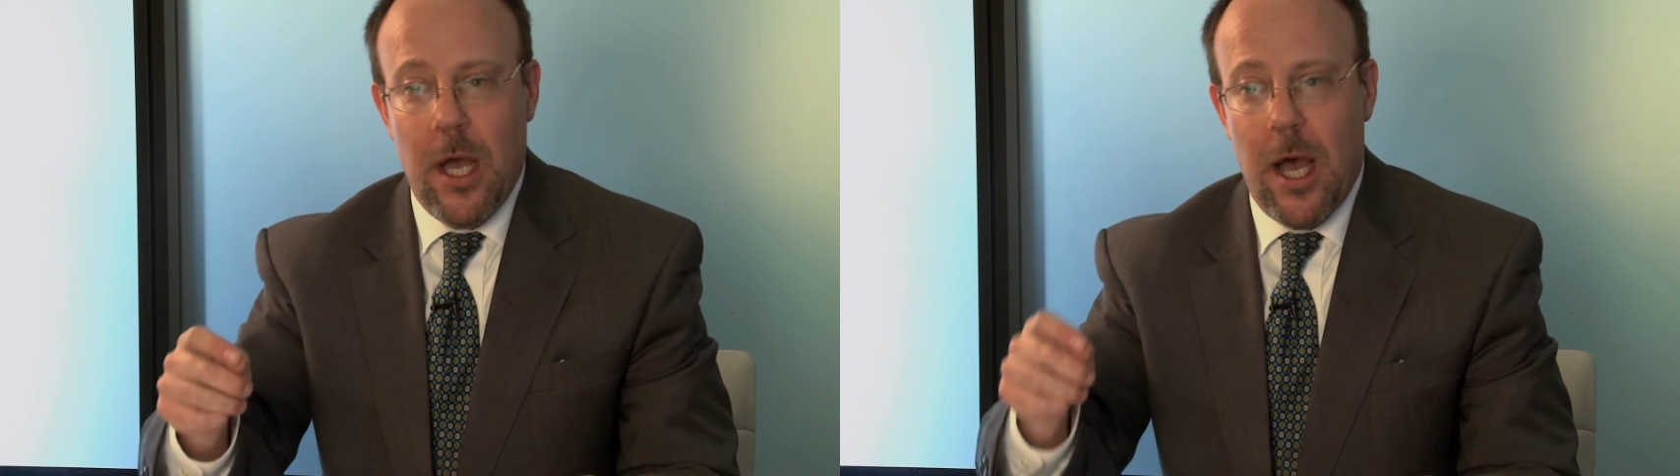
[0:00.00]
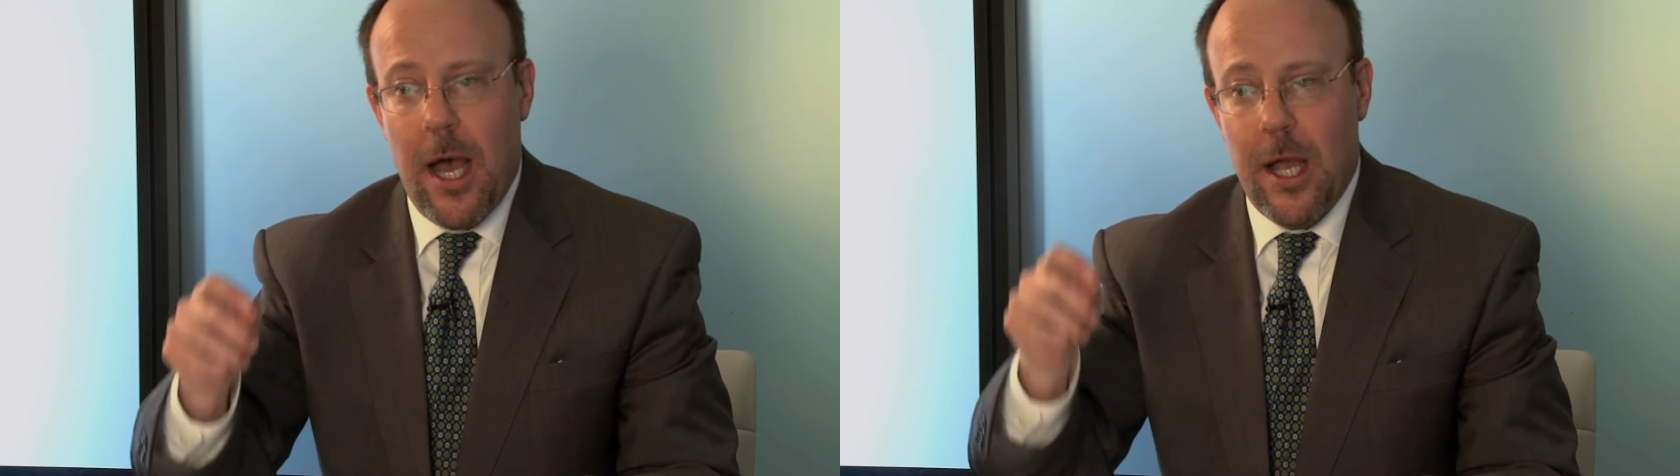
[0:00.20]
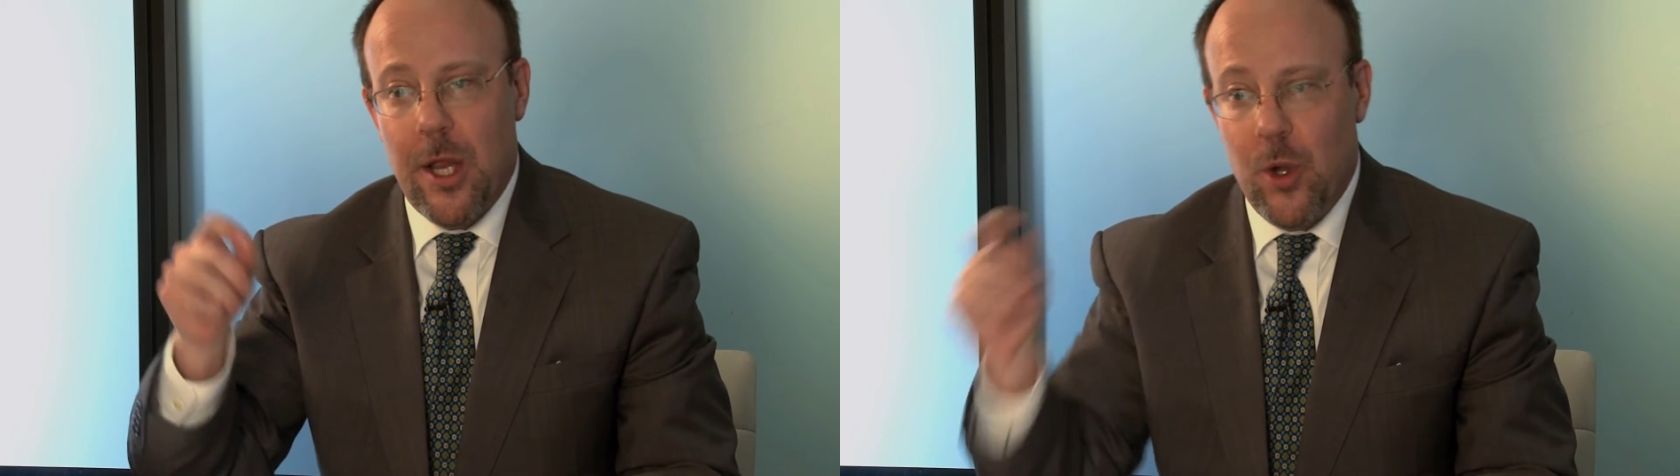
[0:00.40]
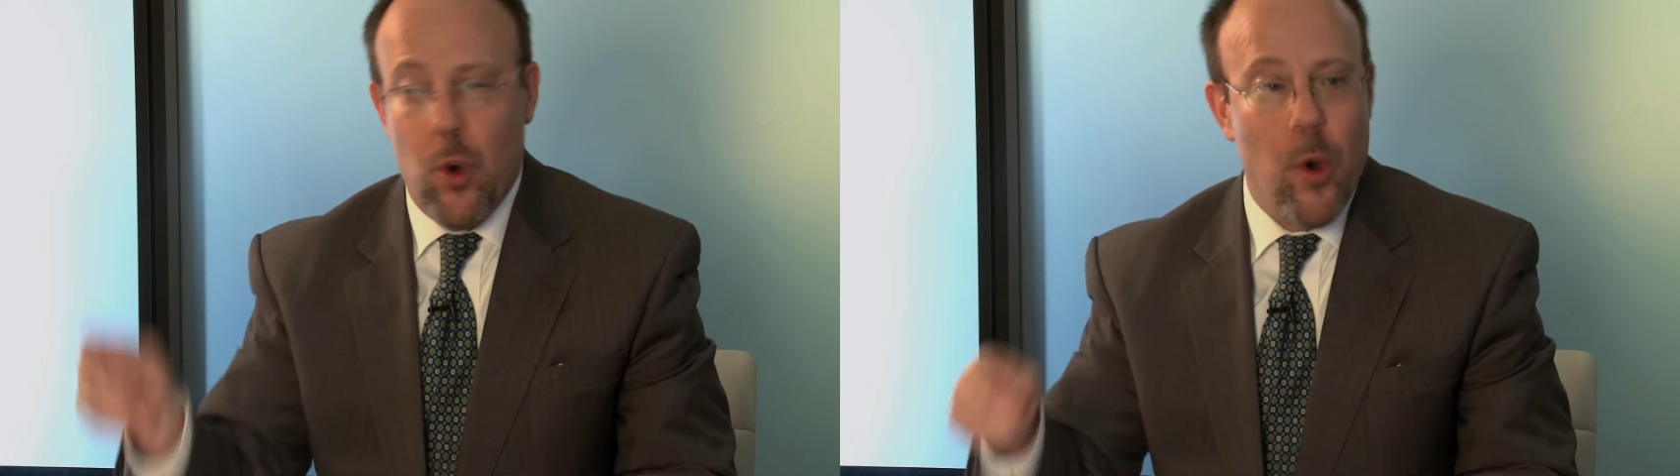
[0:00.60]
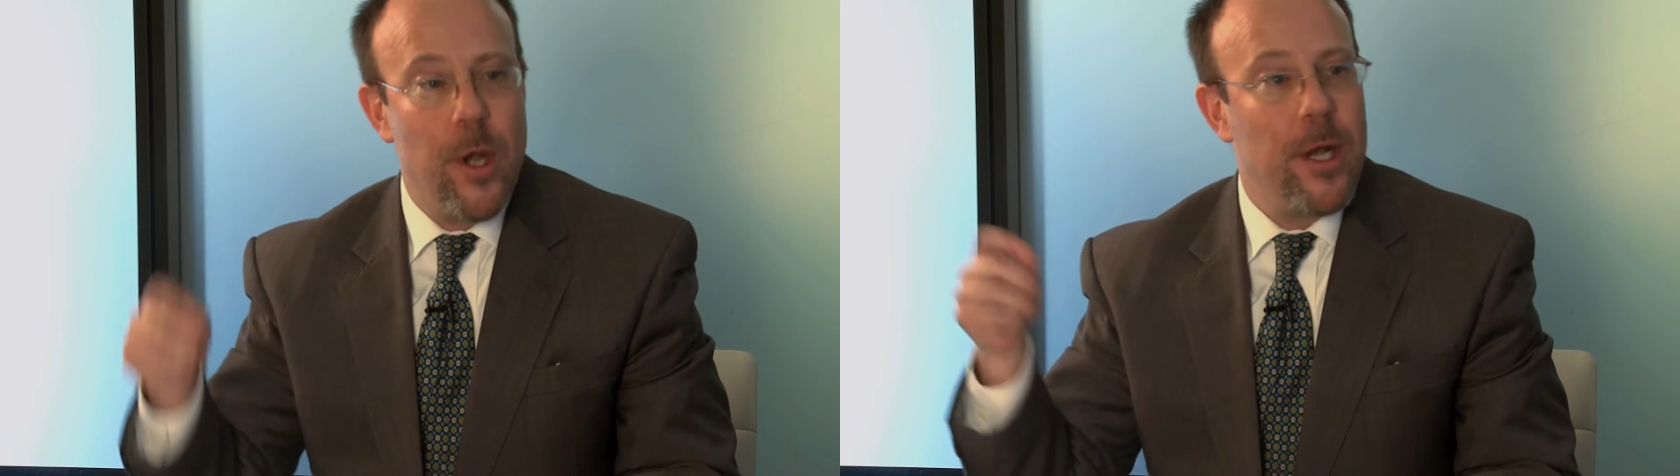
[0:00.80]
uh,
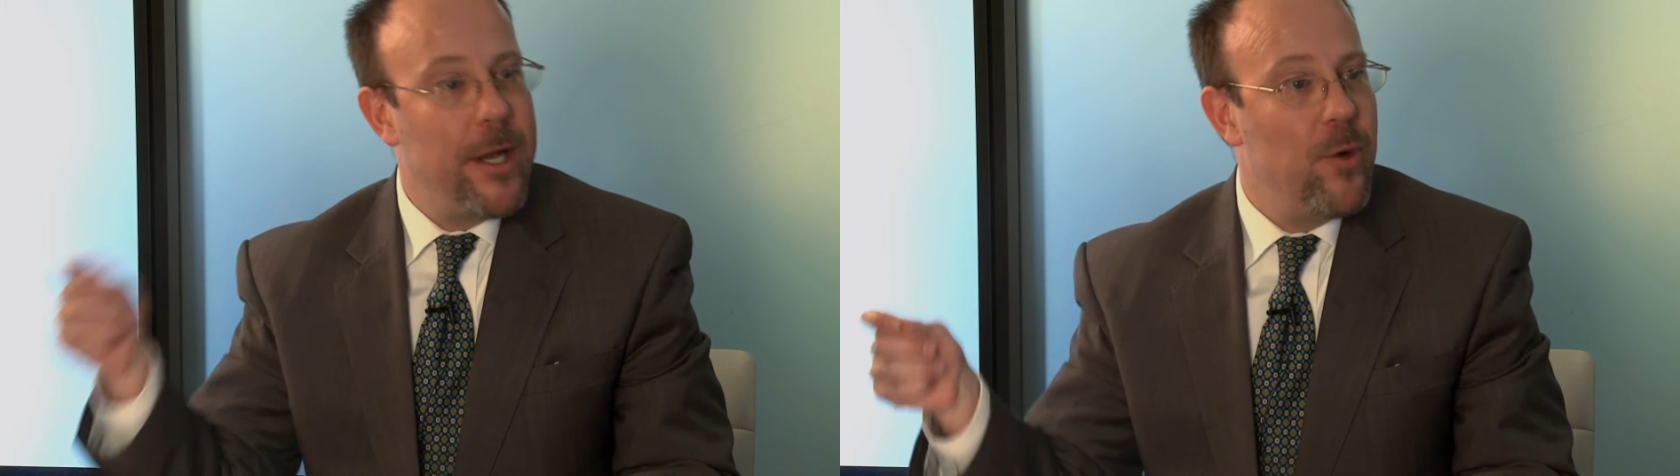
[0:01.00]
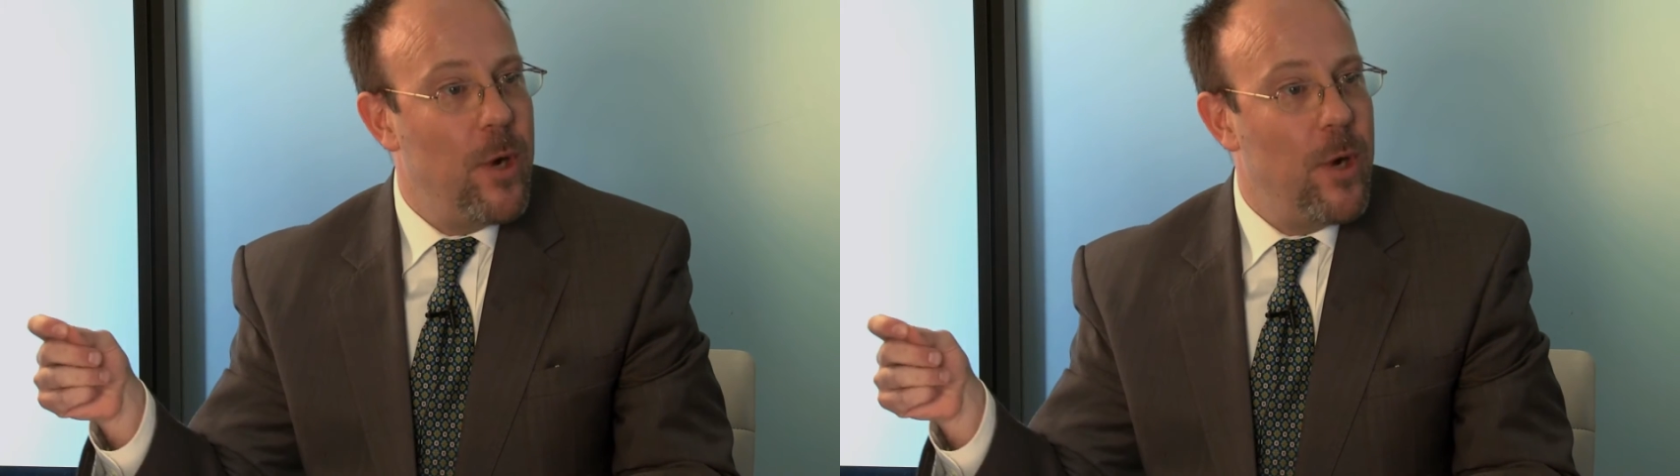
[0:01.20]
concordantly